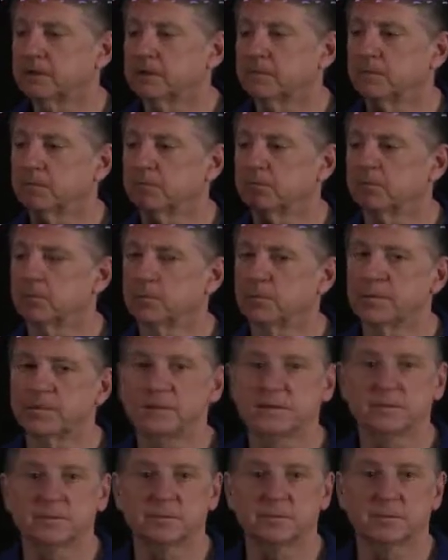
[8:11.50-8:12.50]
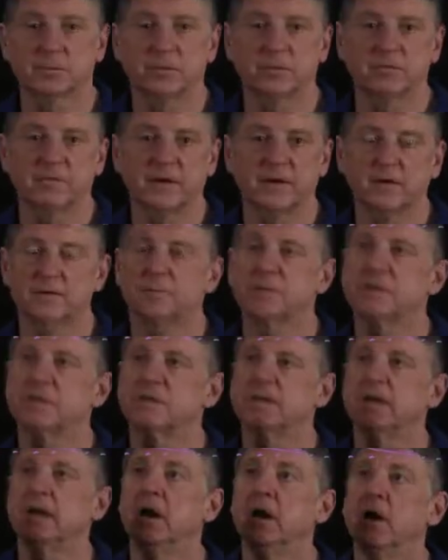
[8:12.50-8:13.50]
performing the support vector
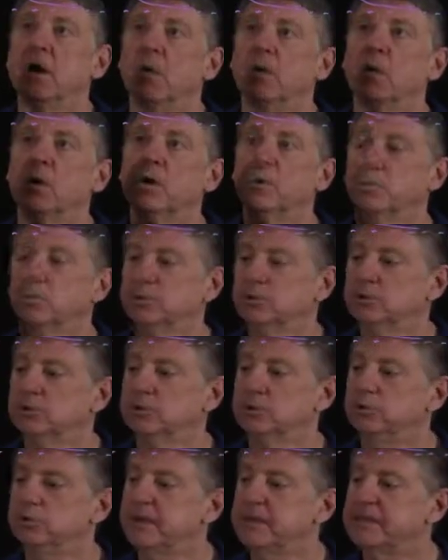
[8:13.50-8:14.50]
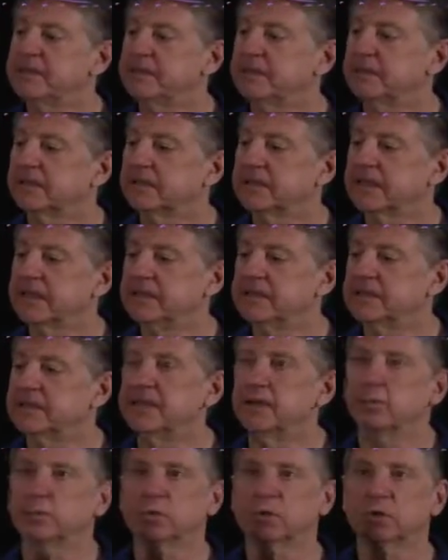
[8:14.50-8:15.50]
machine. What it will do basically is
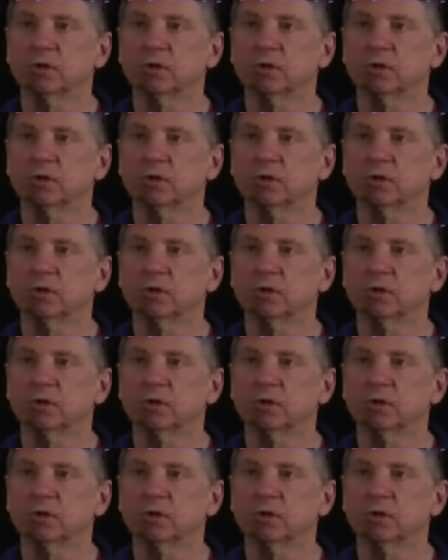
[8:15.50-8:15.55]
it will